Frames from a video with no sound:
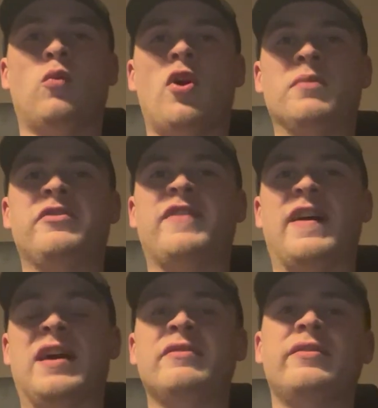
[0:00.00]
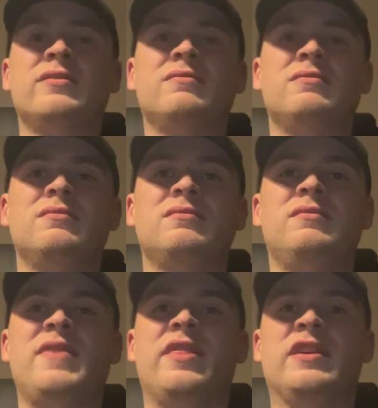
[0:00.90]
1-5
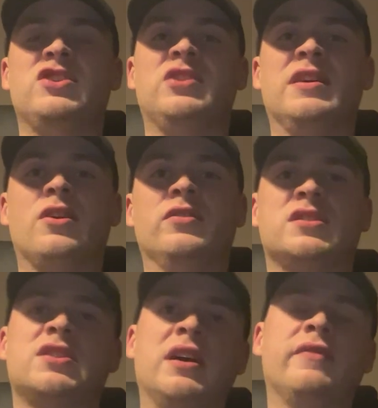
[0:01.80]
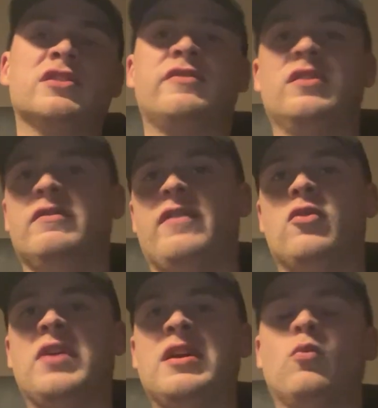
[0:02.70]
this year on the surface for
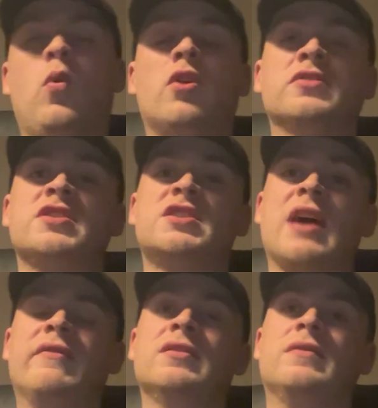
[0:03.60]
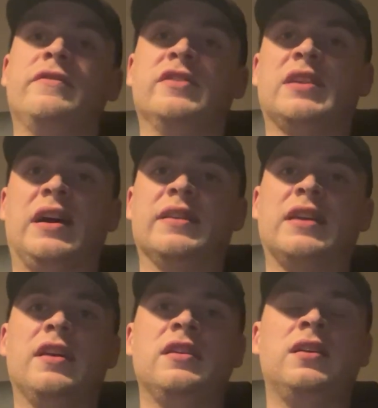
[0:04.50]
Navone, 1-7 for
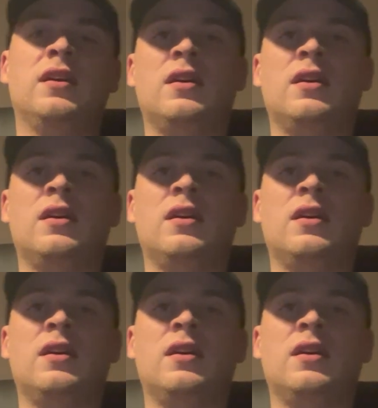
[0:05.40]
Darderi.